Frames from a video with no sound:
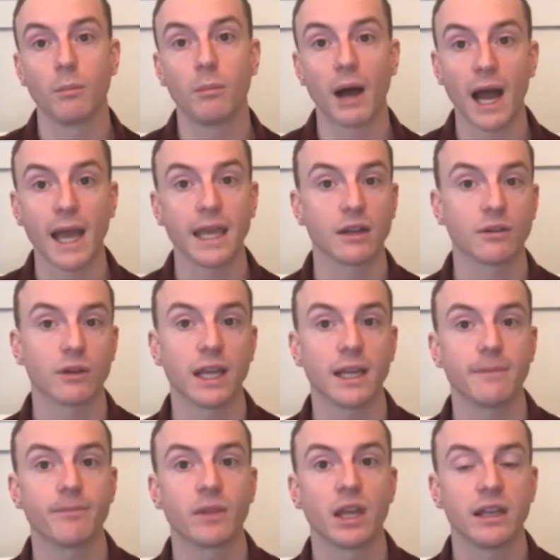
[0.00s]
buying, right?
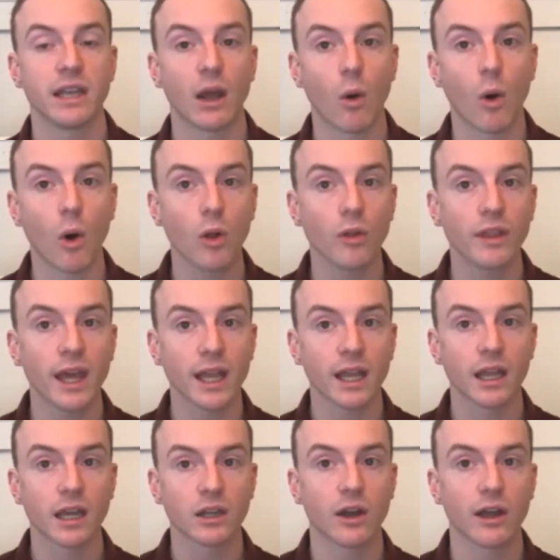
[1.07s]
Now, all that
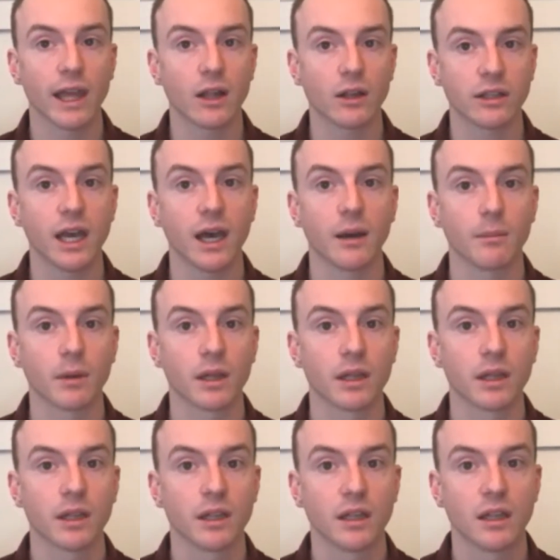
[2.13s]
kind of got held up.
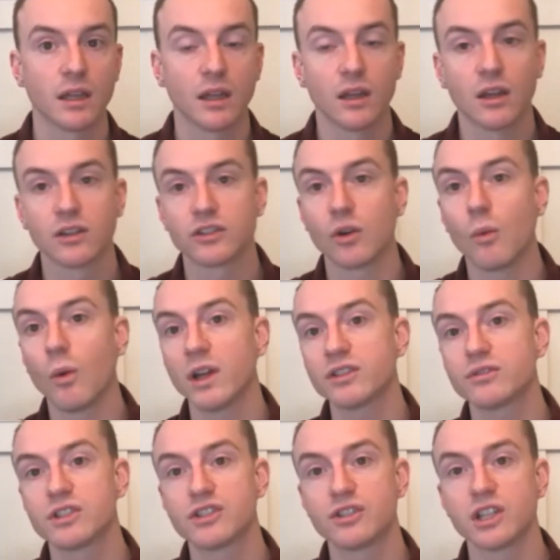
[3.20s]
So once
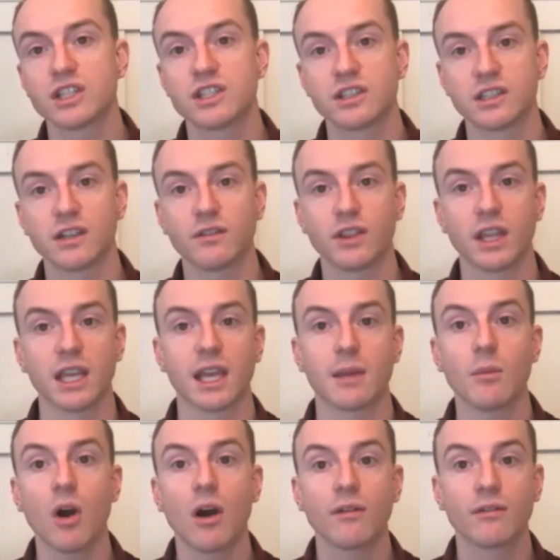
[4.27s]
restrictions and everything came
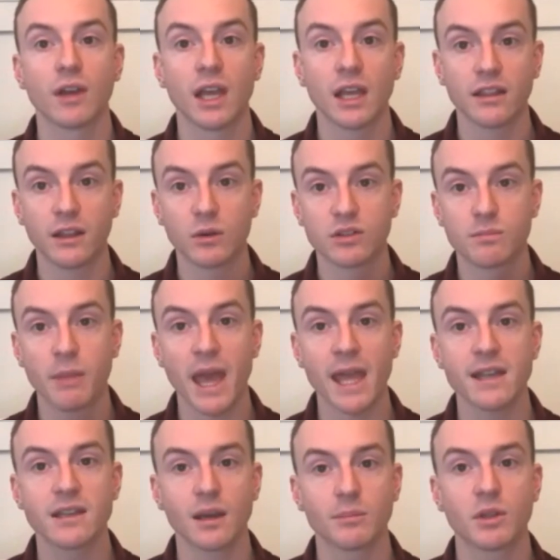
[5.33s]
off, there was
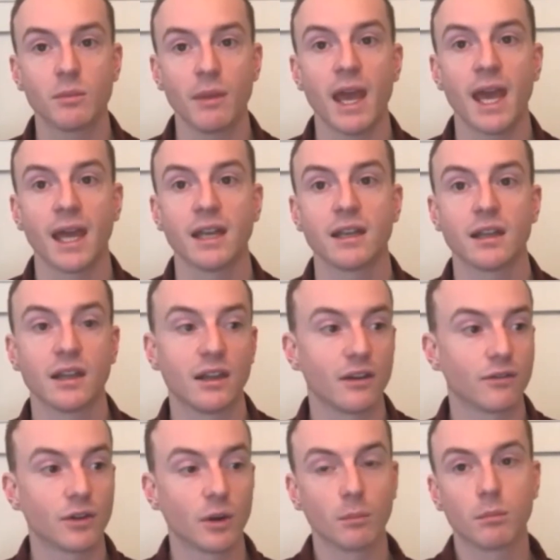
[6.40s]
pent up demand
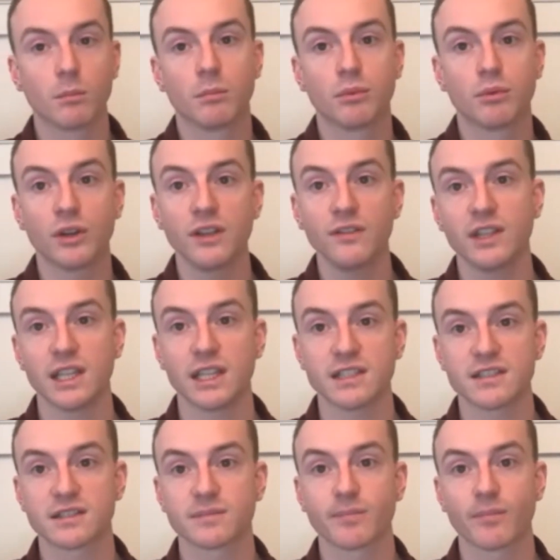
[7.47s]
from
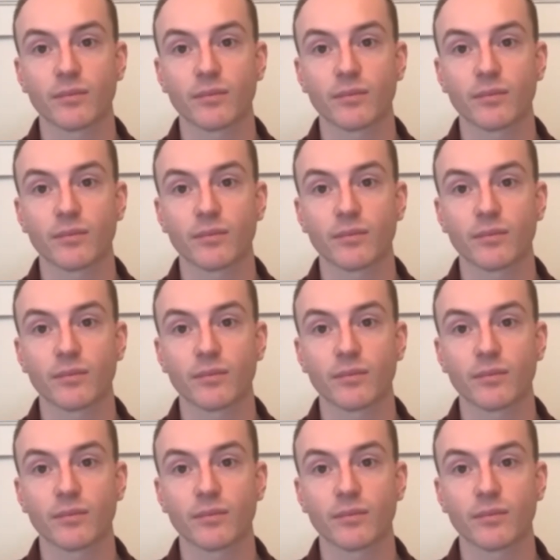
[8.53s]
previous